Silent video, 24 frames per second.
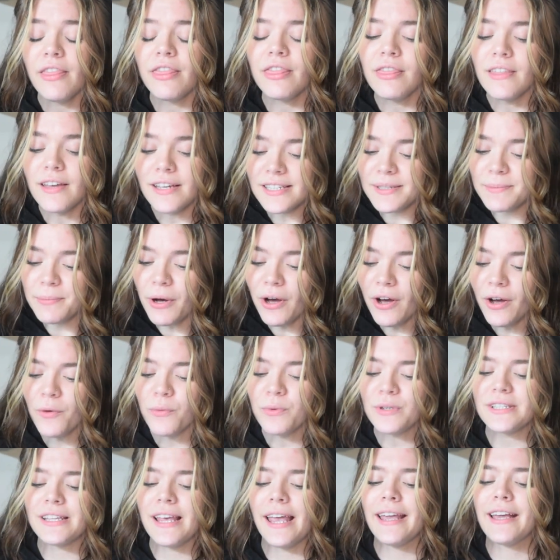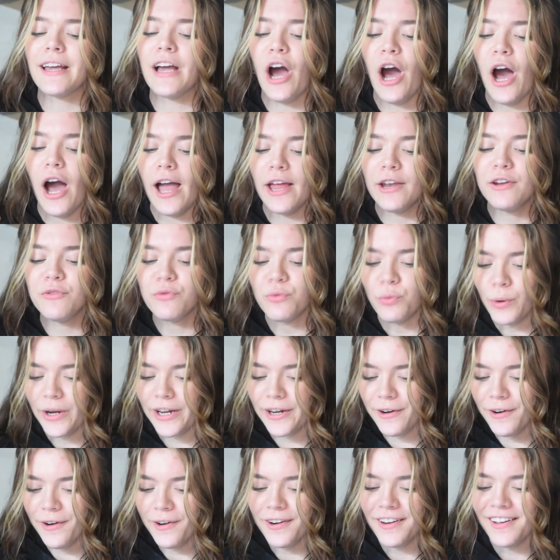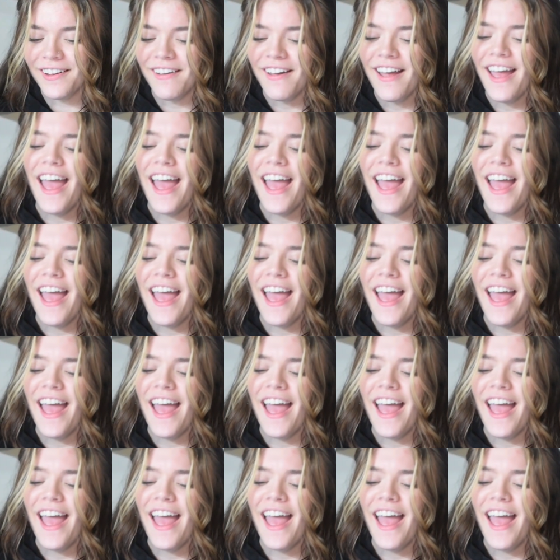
this book was like kind of weird